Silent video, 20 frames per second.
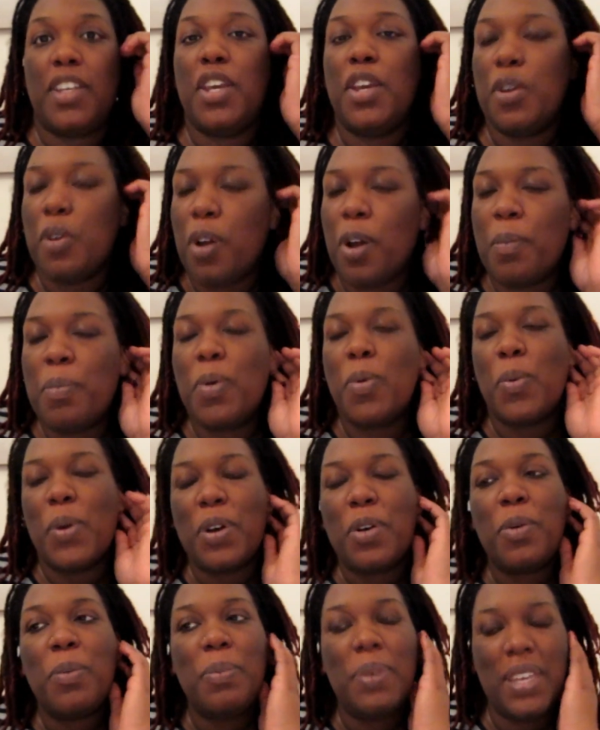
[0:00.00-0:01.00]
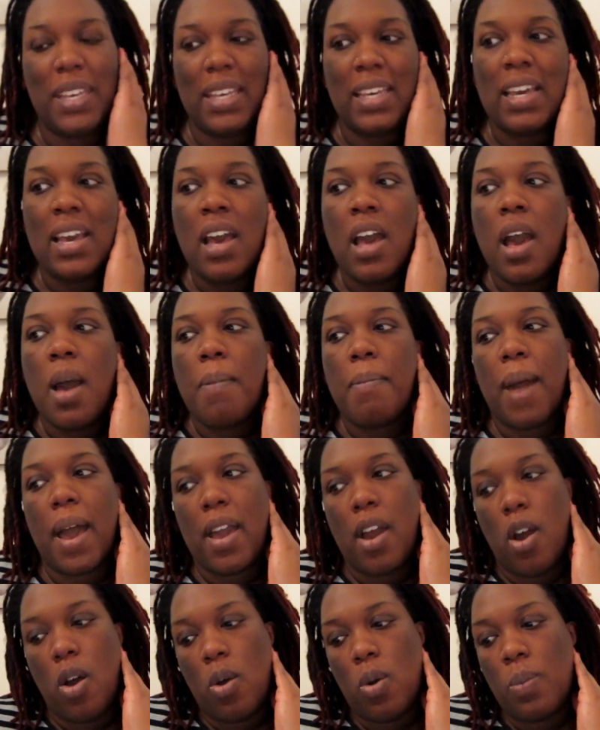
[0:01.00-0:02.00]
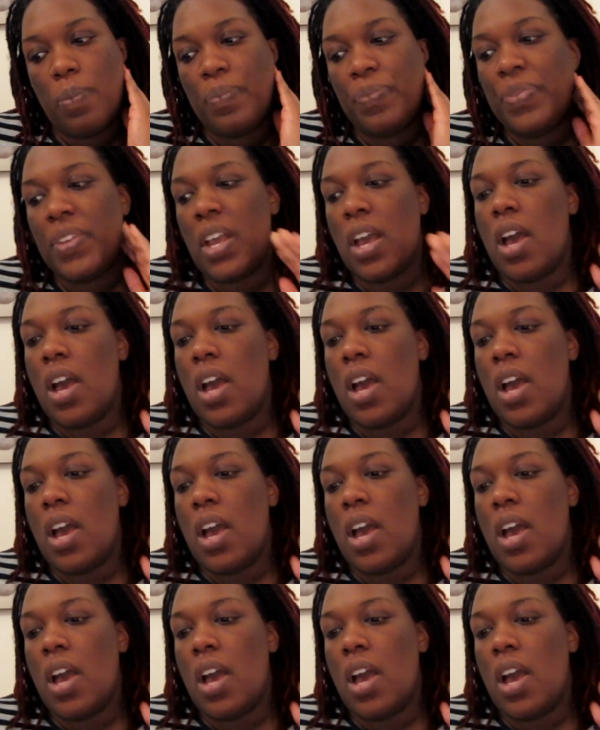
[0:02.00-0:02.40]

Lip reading: Europe will be my home.